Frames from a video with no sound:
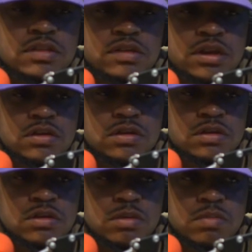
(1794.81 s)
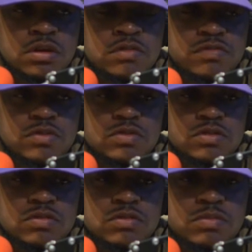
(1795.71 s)
take your
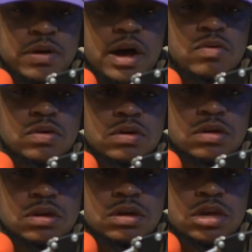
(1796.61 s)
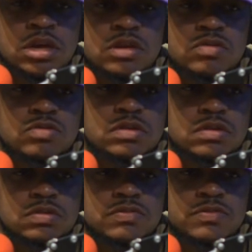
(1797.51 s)
influence, your power, and use it
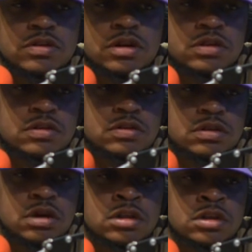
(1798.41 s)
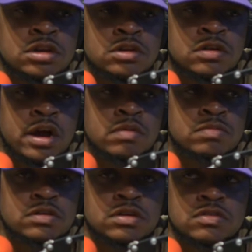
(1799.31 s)
for other than your
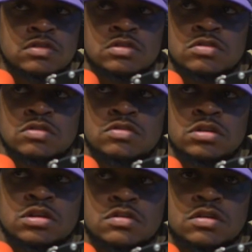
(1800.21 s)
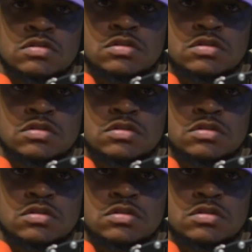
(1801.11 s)
album sales or your ticket sales.